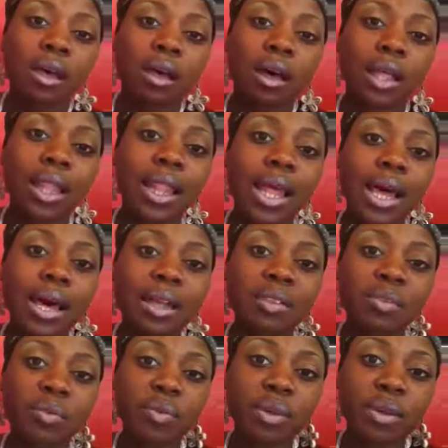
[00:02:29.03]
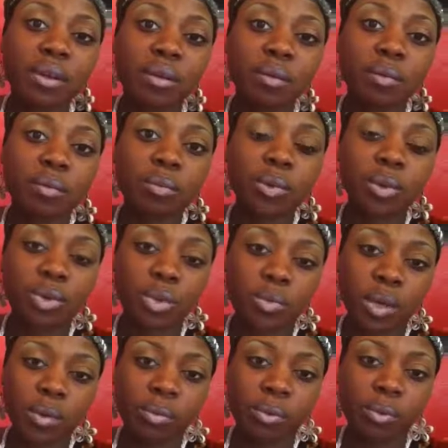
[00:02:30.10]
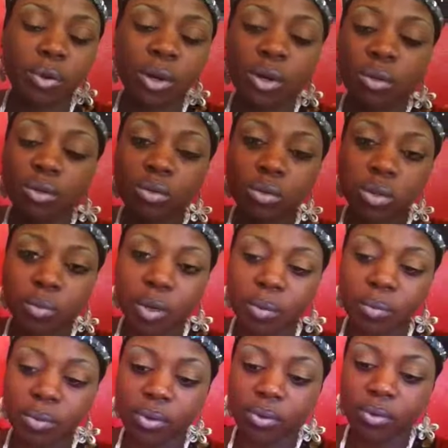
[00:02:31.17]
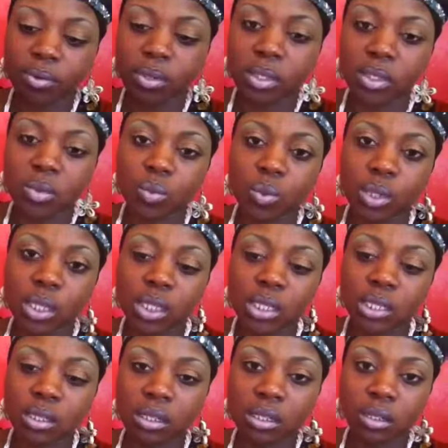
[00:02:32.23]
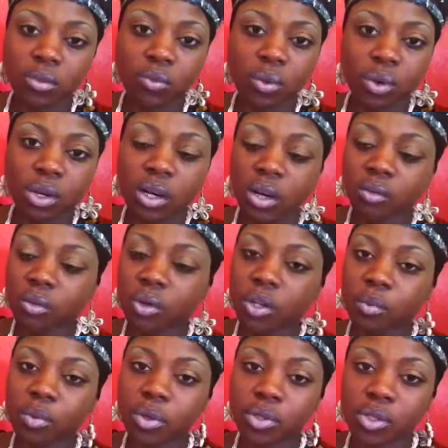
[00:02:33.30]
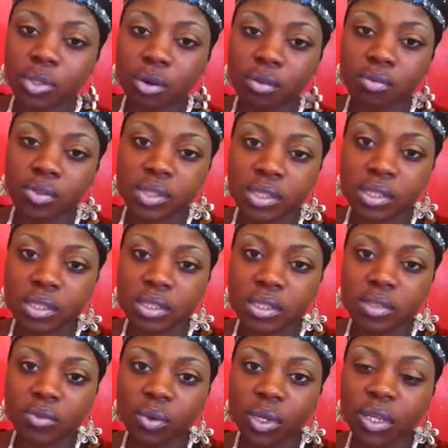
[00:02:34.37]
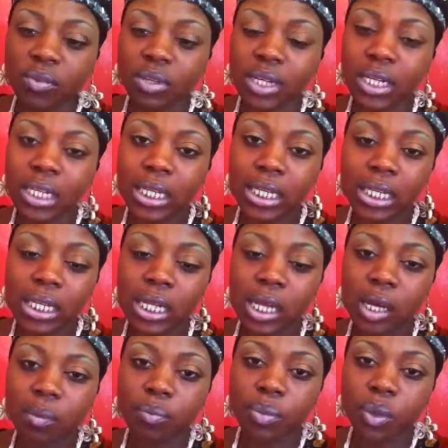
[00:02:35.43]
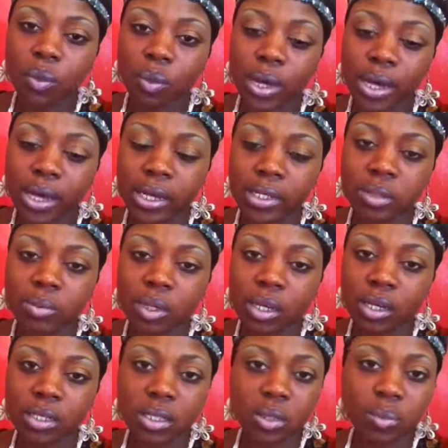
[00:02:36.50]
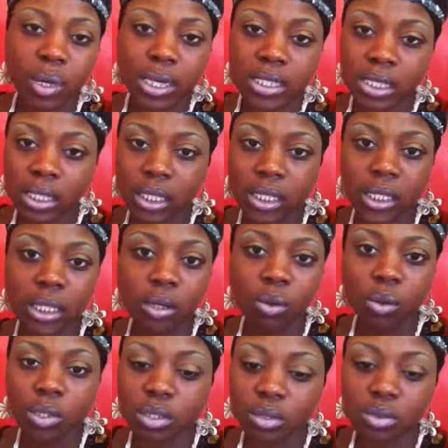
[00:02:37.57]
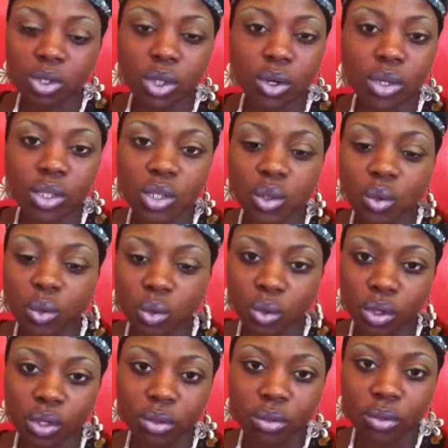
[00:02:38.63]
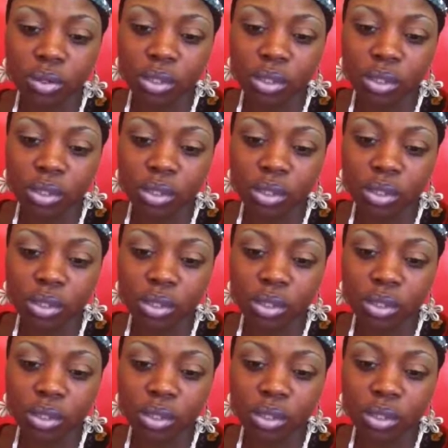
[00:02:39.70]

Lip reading: a lot of newspaper, old newspaper. It's really good for covering up your surfaces, for even cleaning up the wax, because it's basically going to turn into oil.